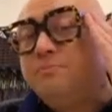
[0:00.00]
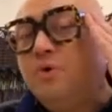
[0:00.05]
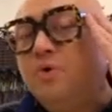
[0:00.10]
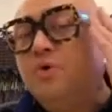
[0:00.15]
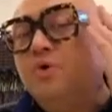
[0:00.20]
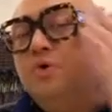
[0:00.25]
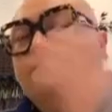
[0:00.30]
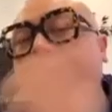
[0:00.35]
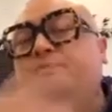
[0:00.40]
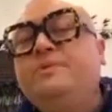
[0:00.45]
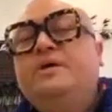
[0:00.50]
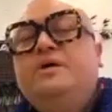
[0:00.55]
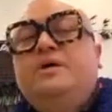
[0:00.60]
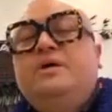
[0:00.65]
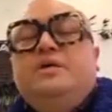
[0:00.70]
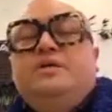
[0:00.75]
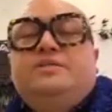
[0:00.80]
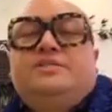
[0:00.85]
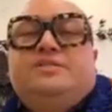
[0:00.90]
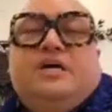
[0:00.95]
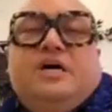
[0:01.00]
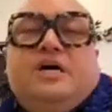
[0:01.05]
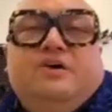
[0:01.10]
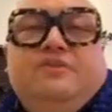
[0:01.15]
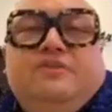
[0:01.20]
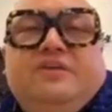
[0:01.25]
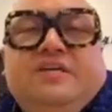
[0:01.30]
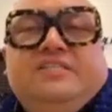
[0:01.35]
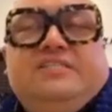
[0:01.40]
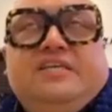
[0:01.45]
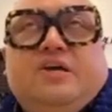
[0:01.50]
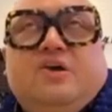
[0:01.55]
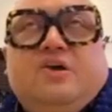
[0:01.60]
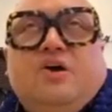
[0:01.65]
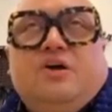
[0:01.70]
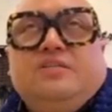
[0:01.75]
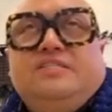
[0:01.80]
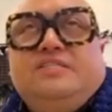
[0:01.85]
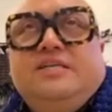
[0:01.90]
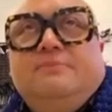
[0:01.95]
support. So there's a
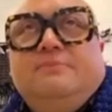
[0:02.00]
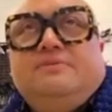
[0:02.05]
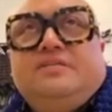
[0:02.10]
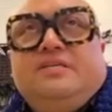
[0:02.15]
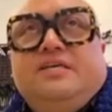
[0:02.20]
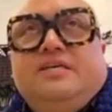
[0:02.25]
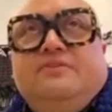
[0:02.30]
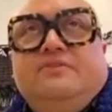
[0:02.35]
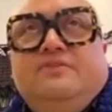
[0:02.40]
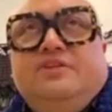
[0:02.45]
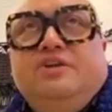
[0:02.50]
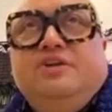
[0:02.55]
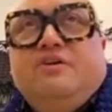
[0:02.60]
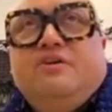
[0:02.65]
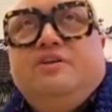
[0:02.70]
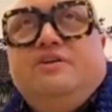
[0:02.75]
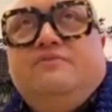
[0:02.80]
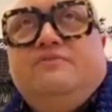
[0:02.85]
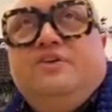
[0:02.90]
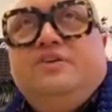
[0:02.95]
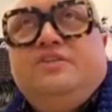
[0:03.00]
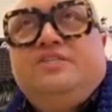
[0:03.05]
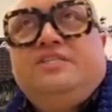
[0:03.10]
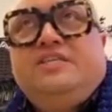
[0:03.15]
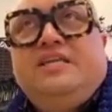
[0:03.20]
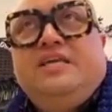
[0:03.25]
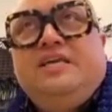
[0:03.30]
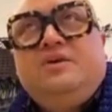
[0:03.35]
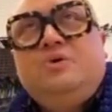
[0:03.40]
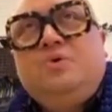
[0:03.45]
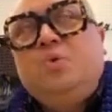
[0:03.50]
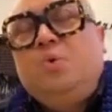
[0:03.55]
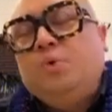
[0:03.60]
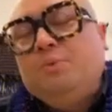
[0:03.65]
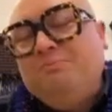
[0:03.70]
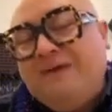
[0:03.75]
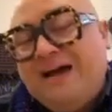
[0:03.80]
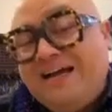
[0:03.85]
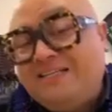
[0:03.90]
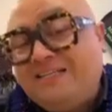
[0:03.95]
concept in neurodiversity
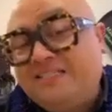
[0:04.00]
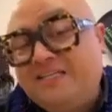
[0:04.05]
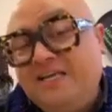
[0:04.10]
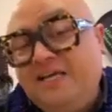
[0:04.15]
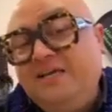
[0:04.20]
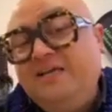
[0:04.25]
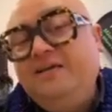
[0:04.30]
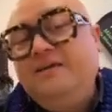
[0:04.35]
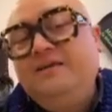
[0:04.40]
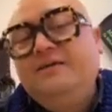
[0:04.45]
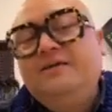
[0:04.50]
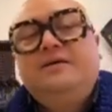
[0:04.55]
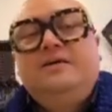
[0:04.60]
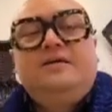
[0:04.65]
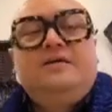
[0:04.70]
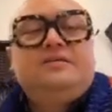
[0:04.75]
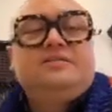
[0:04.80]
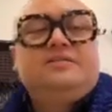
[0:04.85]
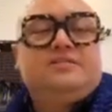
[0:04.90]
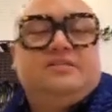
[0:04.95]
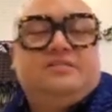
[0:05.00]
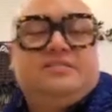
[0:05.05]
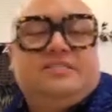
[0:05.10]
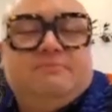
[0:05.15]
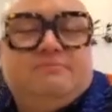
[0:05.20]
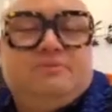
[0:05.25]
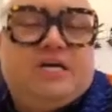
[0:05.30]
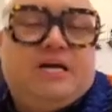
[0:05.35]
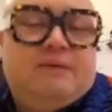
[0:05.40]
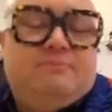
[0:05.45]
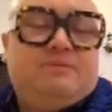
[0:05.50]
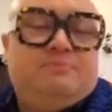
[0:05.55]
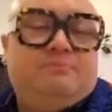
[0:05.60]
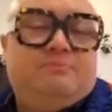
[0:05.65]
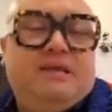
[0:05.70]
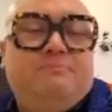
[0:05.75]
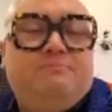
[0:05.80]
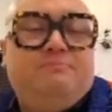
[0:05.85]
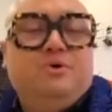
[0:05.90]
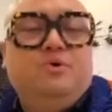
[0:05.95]
called masking. So sometimes
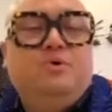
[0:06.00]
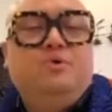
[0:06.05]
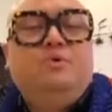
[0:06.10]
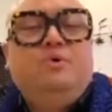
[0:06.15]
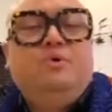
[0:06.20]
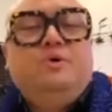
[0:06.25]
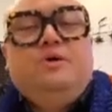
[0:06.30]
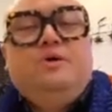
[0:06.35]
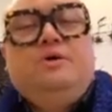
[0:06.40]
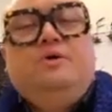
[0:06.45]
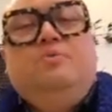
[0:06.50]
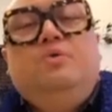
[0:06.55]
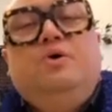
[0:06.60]
people